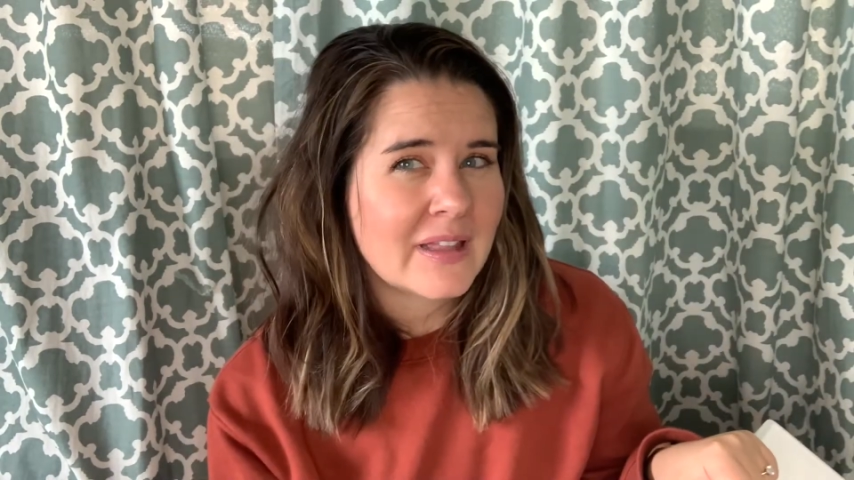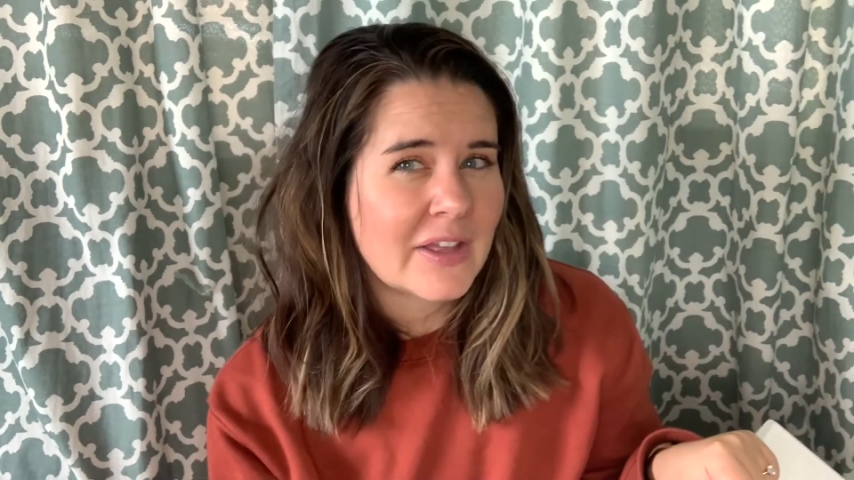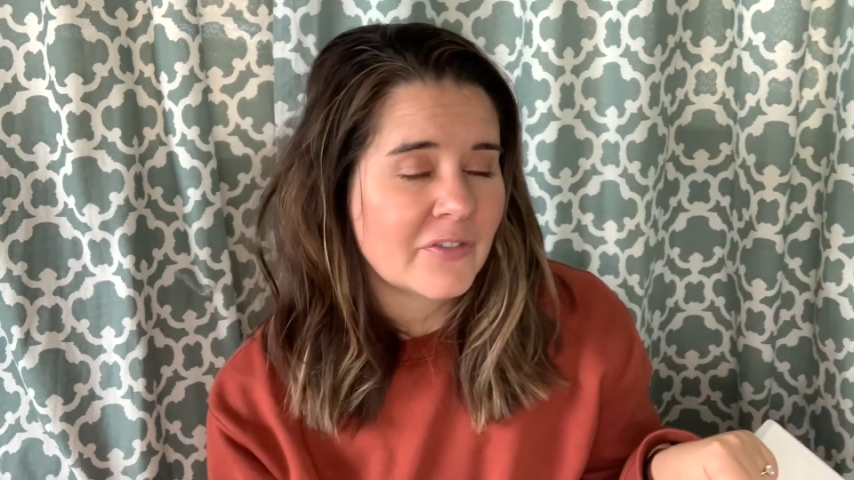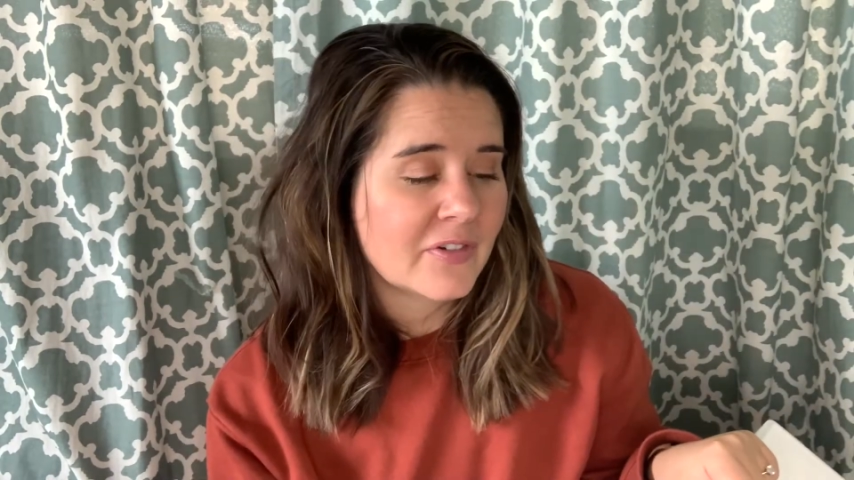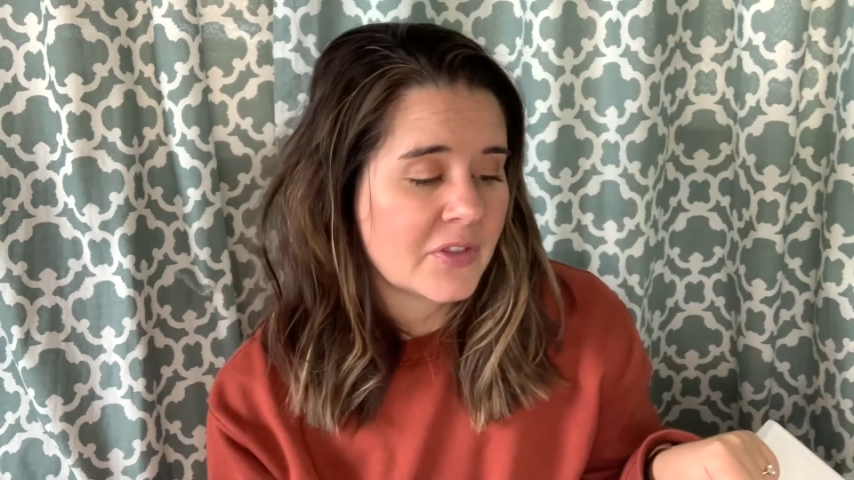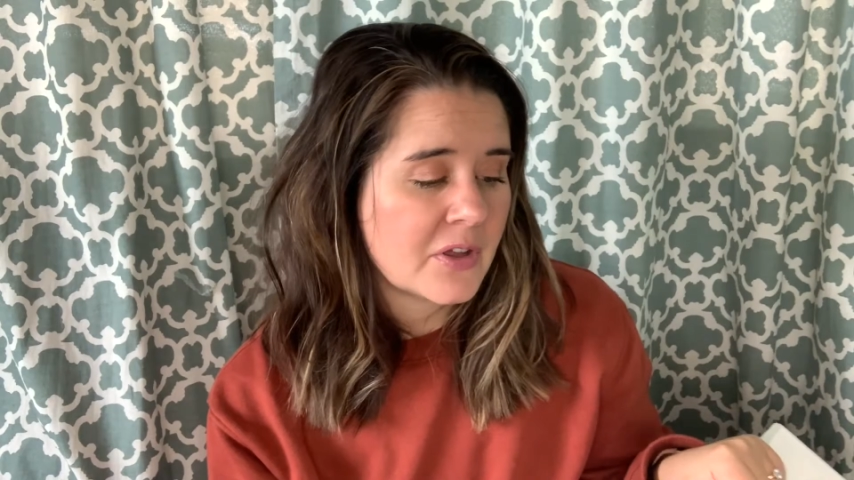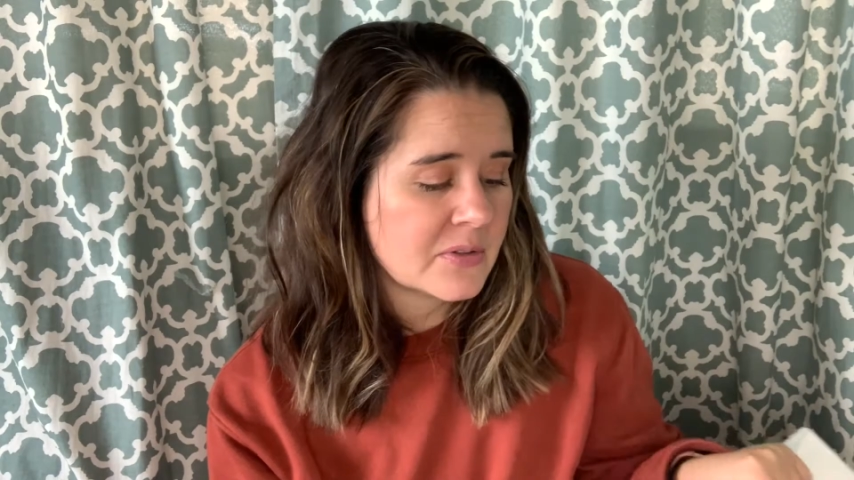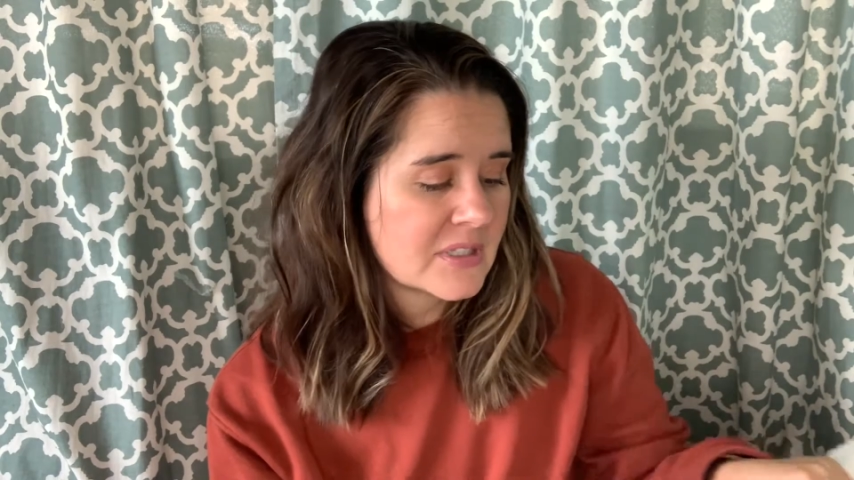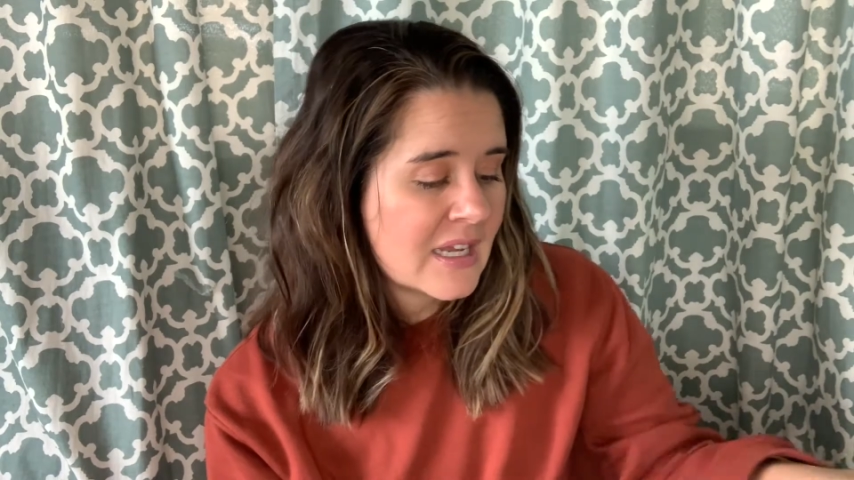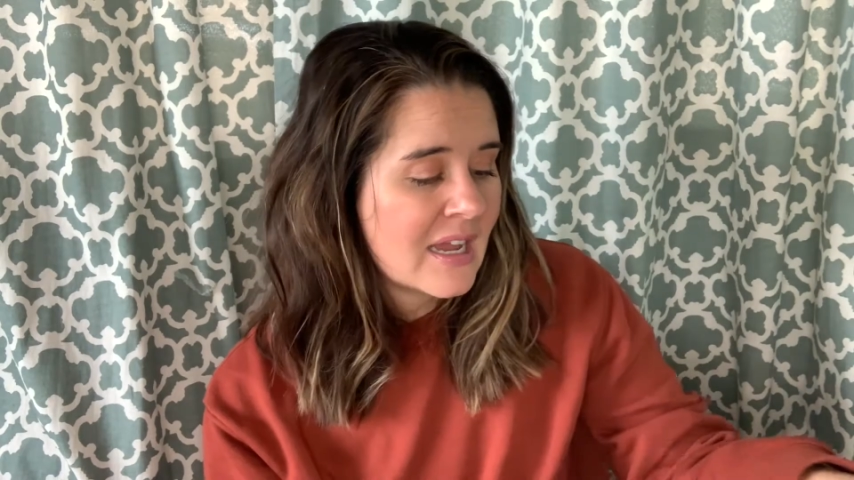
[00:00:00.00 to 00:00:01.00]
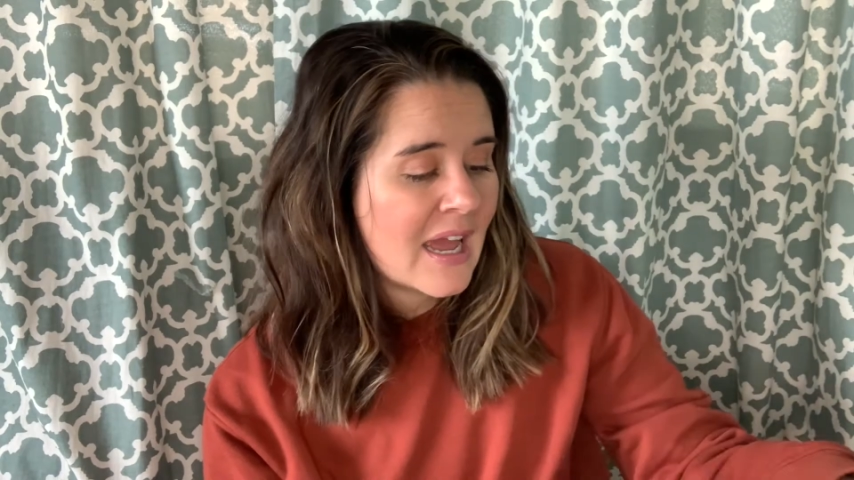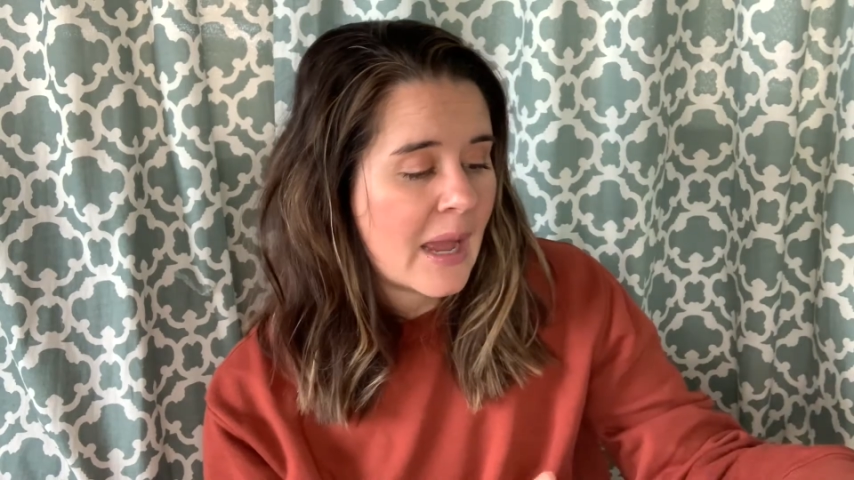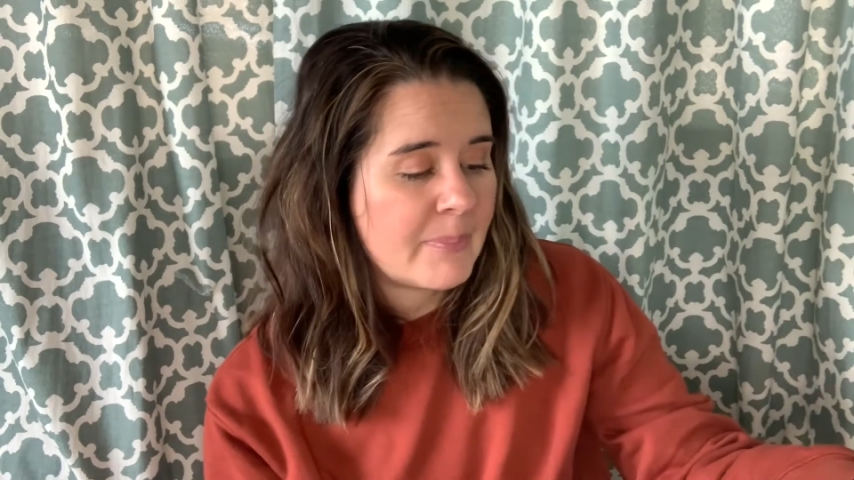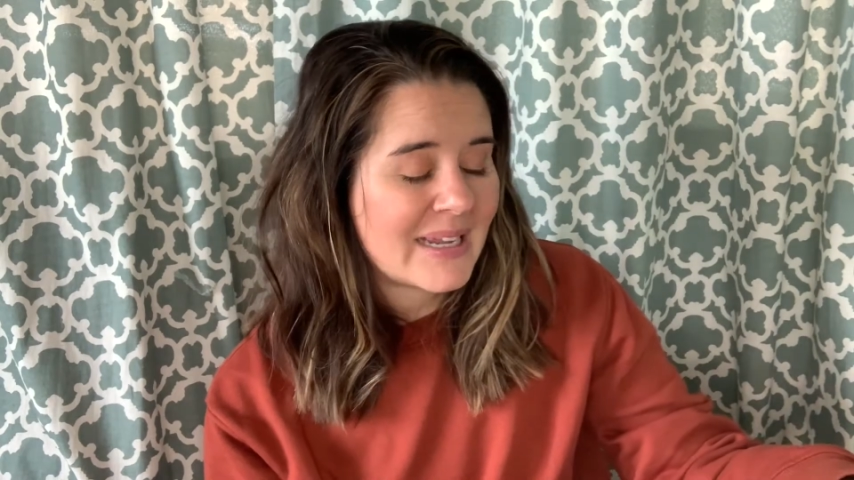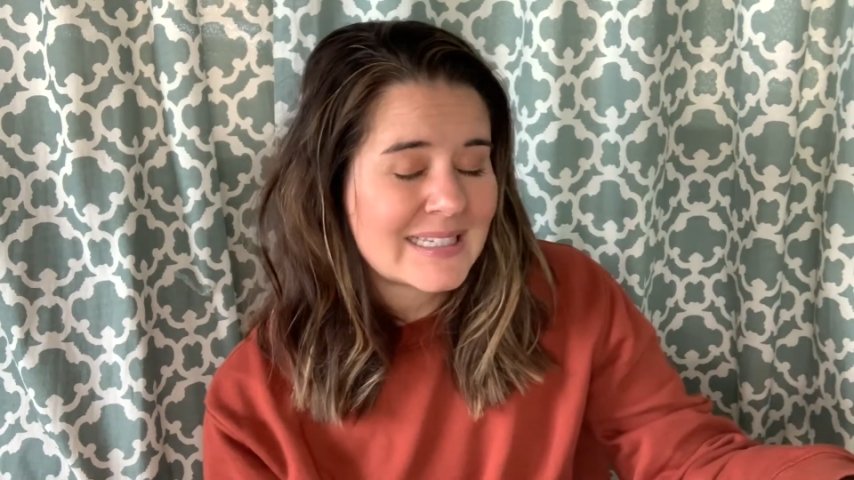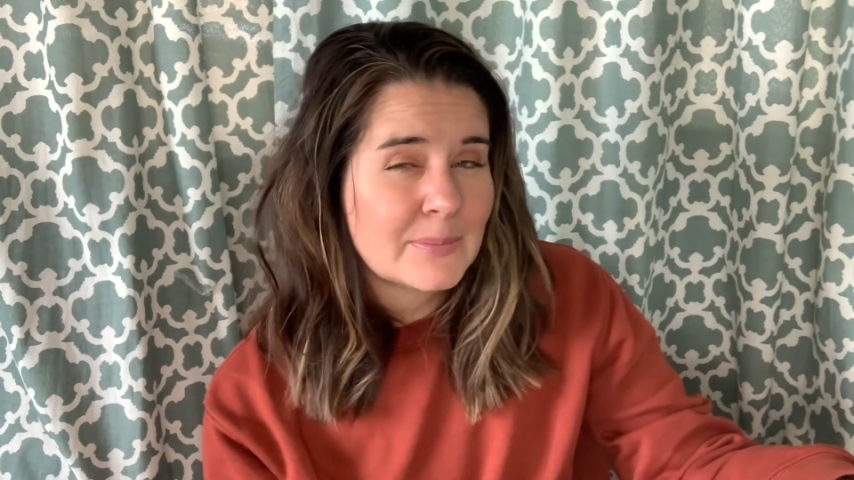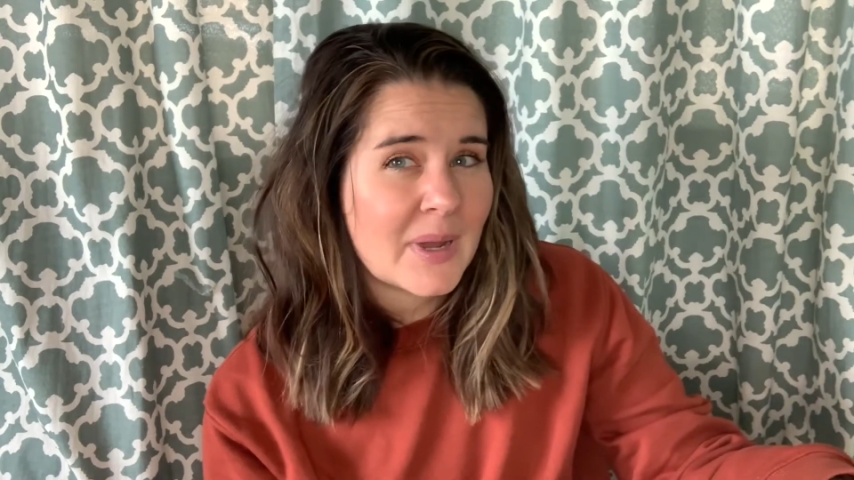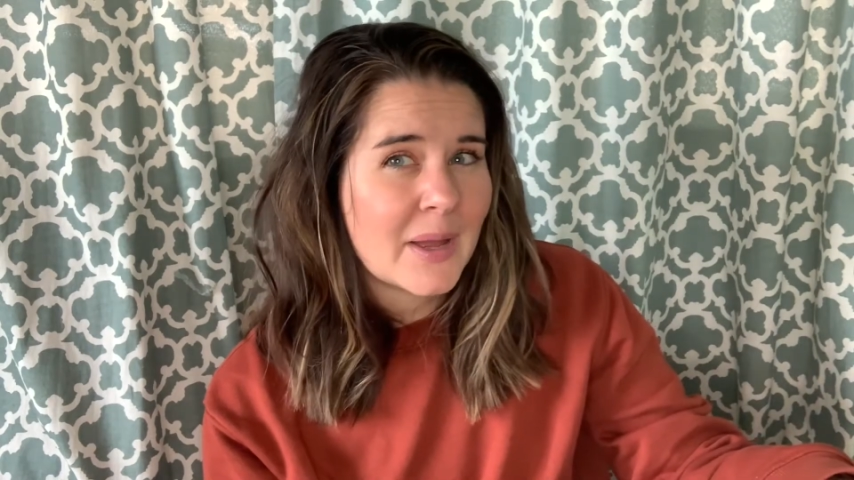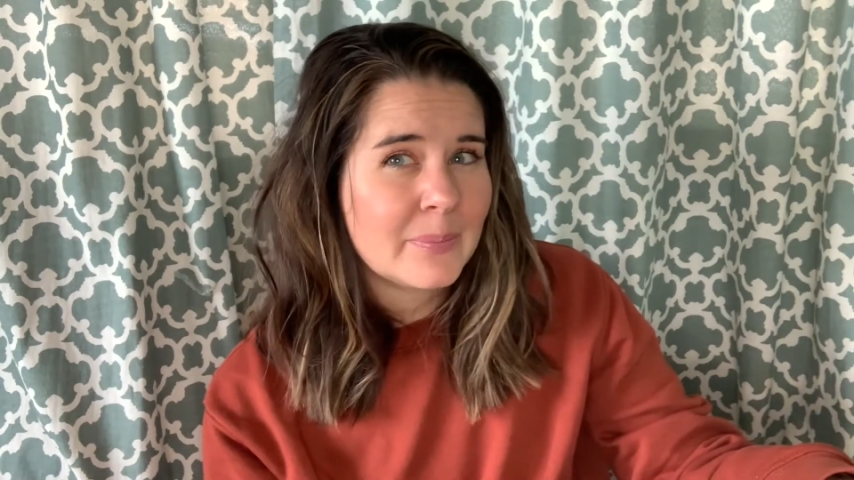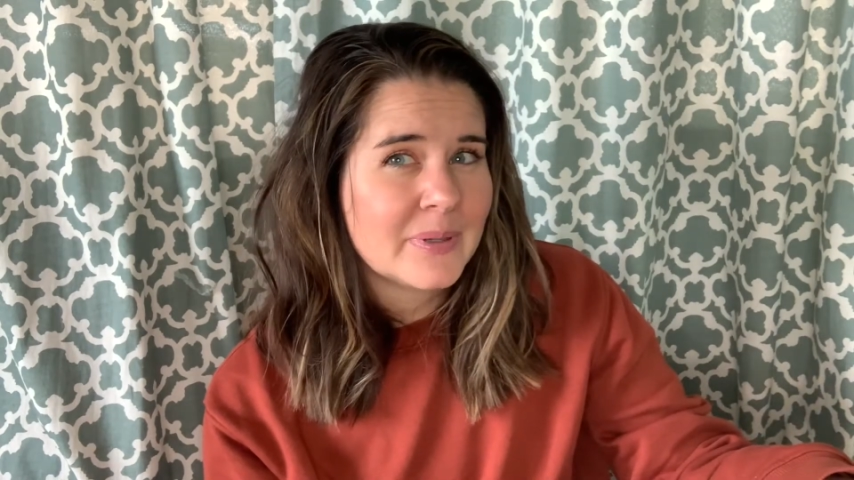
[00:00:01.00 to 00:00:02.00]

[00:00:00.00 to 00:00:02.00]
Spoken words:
it for those. I picked them up